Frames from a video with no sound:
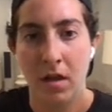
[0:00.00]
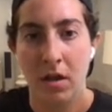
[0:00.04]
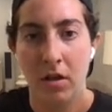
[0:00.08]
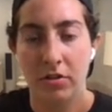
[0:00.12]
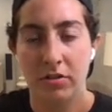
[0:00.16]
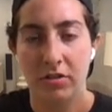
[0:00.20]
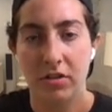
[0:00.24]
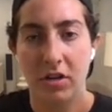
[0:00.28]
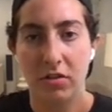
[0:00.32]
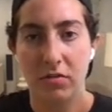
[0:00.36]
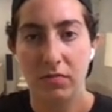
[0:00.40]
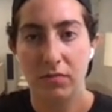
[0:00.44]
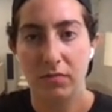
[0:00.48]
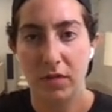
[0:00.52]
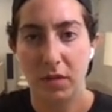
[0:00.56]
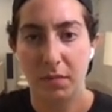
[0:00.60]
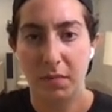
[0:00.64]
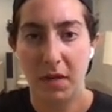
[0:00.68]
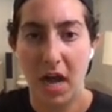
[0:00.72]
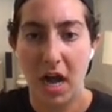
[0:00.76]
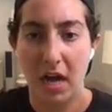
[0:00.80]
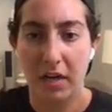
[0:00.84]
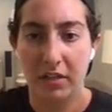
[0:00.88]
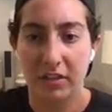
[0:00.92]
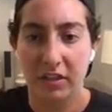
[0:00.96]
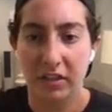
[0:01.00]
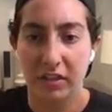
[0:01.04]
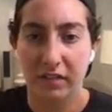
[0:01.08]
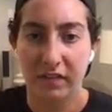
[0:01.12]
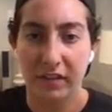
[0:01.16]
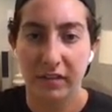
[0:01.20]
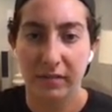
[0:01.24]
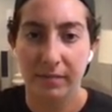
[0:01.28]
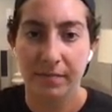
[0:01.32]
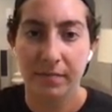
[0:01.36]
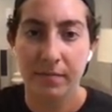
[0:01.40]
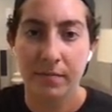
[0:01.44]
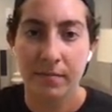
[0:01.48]
So the block
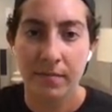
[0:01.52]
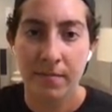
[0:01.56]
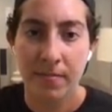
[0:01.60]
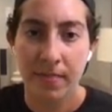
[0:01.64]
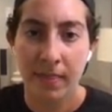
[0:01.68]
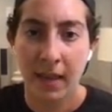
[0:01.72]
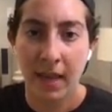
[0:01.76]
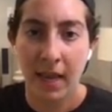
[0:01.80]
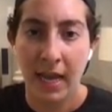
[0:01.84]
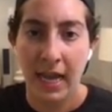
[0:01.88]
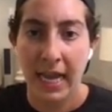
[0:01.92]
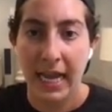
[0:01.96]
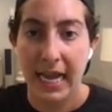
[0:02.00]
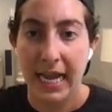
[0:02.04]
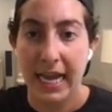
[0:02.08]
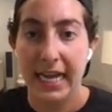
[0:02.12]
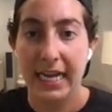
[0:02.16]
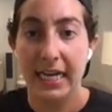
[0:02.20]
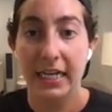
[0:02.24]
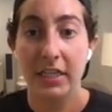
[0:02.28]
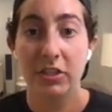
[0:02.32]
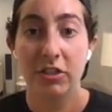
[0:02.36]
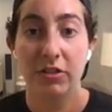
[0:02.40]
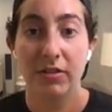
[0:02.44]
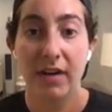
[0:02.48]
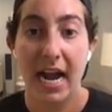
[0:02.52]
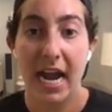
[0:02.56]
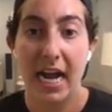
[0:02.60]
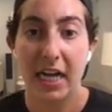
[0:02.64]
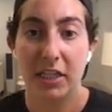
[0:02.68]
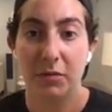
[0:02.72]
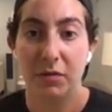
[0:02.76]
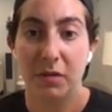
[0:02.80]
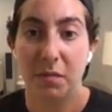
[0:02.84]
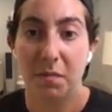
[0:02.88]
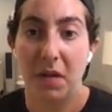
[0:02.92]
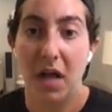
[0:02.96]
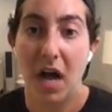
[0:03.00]
server. It
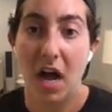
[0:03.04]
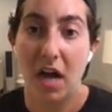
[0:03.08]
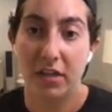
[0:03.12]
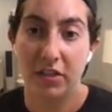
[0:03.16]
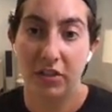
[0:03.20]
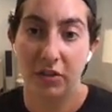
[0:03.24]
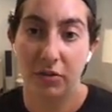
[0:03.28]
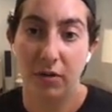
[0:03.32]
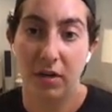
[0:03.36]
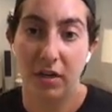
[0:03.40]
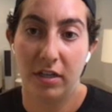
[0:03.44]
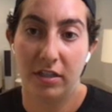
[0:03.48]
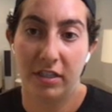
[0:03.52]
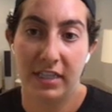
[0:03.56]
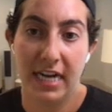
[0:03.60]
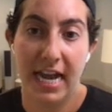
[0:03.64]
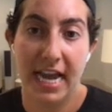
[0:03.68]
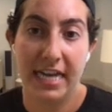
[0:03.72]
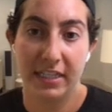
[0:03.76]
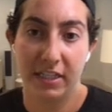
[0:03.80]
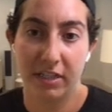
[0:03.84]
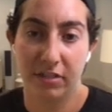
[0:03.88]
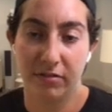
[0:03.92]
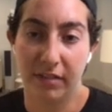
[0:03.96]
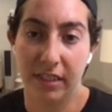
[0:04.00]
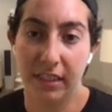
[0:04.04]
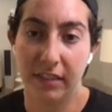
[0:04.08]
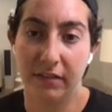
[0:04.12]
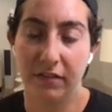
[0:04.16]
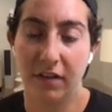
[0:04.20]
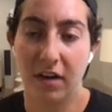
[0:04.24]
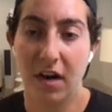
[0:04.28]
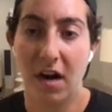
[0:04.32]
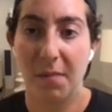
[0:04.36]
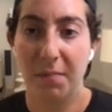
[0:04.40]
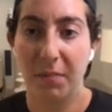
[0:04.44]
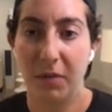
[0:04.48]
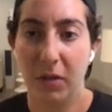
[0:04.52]
interacts with block storage in S3
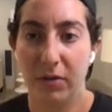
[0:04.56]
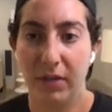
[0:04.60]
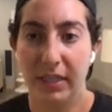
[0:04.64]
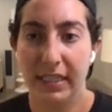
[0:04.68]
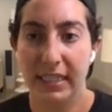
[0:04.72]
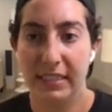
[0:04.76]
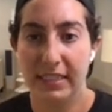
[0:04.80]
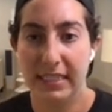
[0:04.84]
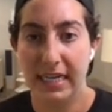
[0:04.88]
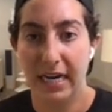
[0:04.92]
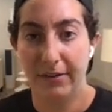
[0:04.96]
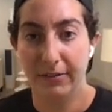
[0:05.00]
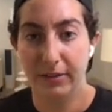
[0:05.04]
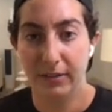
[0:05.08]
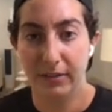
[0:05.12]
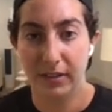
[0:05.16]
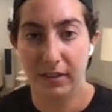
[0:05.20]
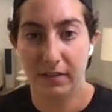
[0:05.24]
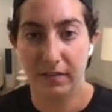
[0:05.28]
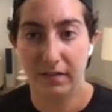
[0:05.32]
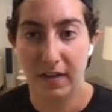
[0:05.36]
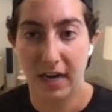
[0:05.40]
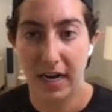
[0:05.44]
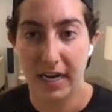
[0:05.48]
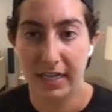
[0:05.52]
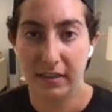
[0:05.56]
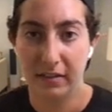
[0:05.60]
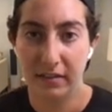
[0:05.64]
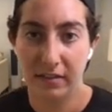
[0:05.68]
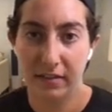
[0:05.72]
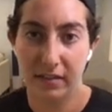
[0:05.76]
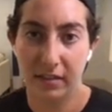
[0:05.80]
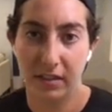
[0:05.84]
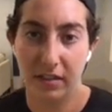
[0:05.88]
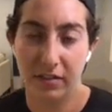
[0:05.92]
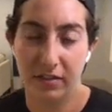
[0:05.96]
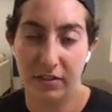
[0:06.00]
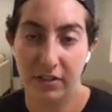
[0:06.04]
for uploading and downloading
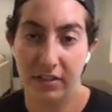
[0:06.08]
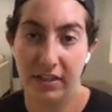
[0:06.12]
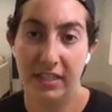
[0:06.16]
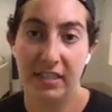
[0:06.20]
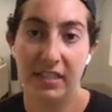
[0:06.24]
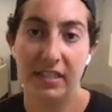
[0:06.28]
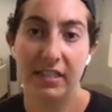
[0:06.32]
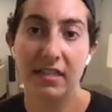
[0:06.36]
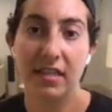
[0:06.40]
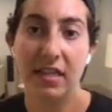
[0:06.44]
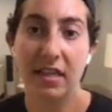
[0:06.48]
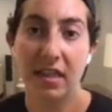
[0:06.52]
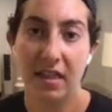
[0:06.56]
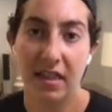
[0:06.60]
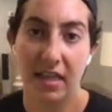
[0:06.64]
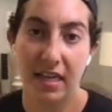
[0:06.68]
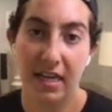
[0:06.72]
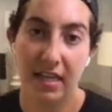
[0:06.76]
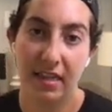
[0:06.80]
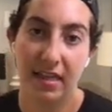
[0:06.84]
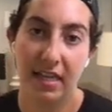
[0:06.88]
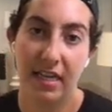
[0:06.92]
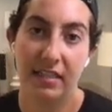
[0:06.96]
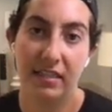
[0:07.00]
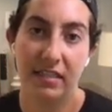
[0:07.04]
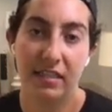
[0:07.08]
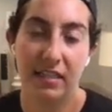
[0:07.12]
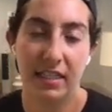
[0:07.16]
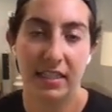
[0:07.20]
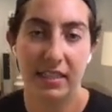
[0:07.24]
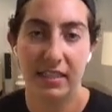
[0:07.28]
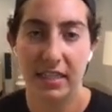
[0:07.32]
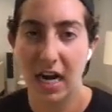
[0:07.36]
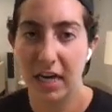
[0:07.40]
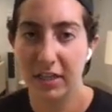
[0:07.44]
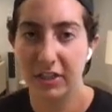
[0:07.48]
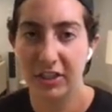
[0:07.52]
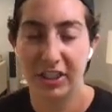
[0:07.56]
files. So this is the thing it's
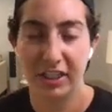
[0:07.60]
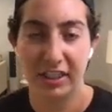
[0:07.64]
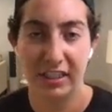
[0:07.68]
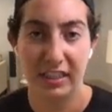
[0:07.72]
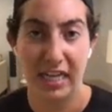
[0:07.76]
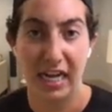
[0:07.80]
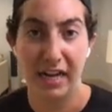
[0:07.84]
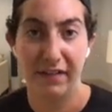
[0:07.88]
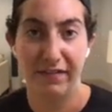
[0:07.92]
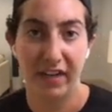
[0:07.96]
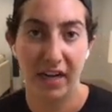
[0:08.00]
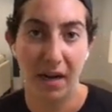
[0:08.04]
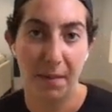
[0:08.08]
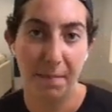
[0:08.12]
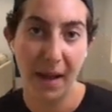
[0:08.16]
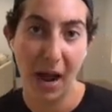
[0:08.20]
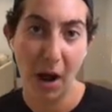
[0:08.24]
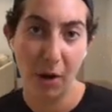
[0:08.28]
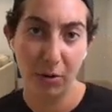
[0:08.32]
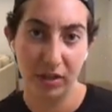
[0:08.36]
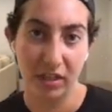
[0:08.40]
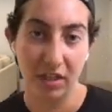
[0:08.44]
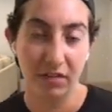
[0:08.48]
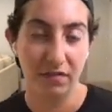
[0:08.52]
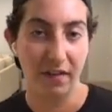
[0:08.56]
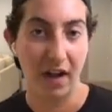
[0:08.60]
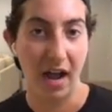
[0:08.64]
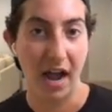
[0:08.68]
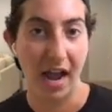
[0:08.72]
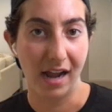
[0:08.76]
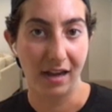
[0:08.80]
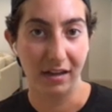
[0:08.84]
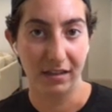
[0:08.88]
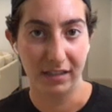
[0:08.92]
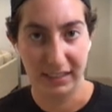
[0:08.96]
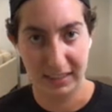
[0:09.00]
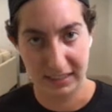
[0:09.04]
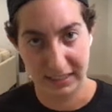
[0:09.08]
not just saving about the
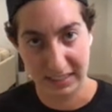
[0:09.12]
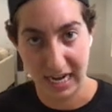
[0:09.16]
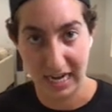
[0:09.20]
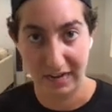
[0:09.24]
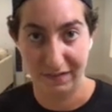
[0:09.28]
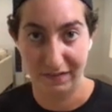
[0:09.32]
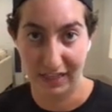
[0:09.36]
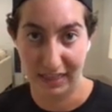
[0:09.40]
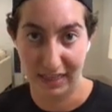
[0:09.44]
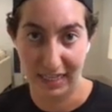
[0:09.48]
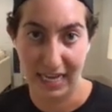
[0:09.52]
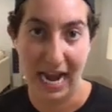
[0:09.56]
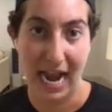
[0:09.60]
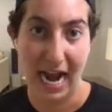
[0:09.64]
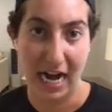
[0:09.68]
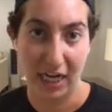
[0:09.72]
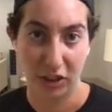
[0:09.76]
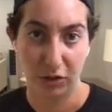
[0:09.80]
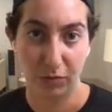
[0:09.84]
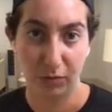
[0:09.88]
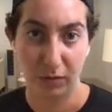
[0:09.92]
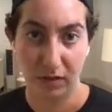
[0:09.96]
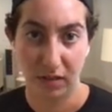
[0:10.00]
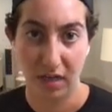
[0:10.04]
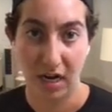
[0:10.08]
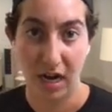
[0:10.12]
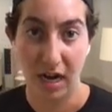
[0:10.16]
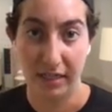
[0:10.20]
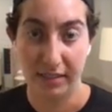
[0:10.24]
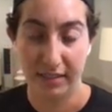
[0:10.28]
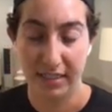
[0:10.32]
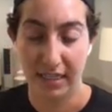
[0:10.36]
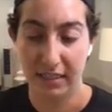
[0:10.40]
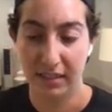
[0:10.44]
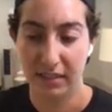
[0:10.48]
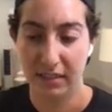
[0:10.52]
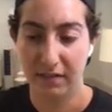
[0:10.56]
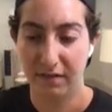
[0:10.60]
file, it's saving the actual
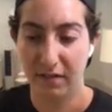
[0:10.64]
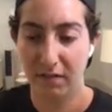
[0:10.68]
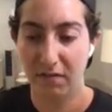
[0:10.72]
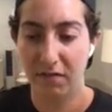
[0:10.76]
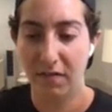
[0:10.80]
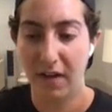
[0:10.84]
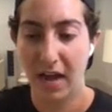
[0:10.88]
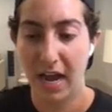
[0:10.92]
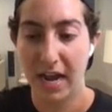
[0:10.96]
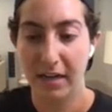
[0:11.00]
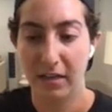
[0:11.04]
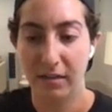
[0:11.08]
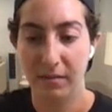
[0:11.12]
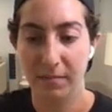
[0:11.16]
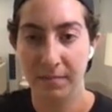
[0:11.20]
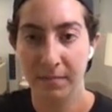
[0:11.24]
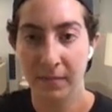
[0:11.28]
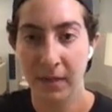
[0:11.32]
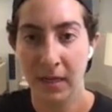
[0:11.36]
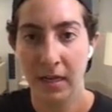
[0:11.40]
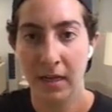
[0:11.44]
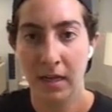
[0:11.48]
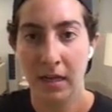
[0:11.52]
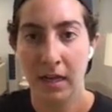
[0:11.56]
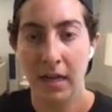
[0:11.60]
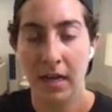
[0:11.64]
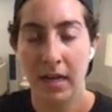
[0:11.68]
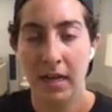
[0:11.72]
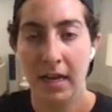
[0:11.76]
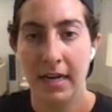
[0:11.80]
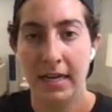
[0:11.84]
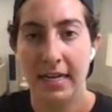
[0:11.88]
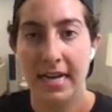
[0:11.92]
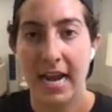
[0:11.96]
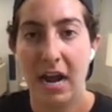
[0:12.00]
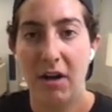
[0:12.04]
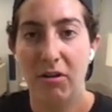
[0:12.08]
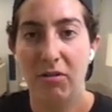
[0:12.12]
contents of the file.
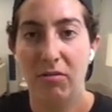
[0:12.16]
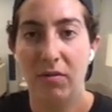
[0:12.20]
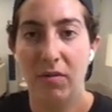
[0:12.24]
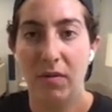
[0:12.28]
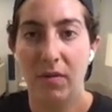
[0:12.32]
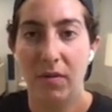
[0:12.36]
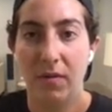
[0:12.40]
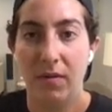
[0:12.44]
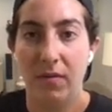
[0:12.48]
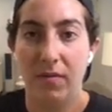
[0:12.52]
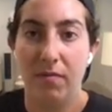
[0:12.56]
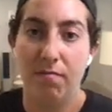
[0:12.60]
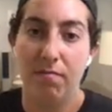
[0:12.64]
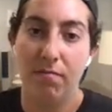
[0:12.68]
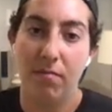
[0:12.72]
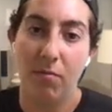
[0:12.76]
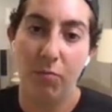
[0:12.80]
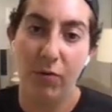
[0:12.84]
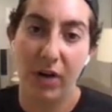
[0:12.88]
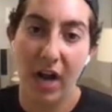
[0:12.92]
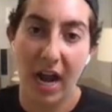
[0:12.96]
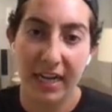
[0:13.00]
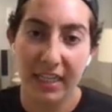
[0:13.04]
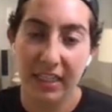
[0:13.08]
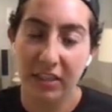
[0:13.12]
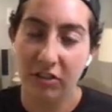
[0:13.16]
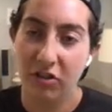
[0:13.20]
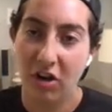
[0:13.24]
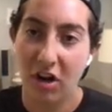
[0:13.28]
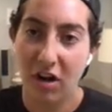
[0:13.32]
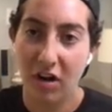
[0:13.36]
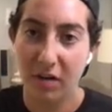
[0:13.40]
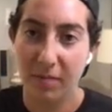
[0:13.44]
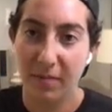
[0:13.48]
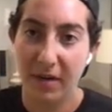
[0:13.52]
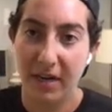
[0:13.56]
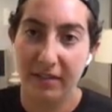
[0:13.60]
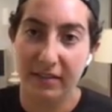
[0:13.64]
Now, I didn't
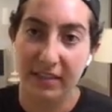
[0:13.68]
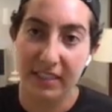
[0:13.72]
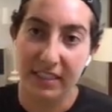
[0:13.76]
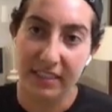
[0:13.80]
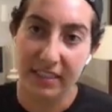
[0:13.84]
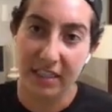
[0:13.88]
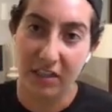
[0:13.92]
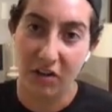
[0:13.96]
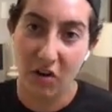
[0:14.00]
talk about this at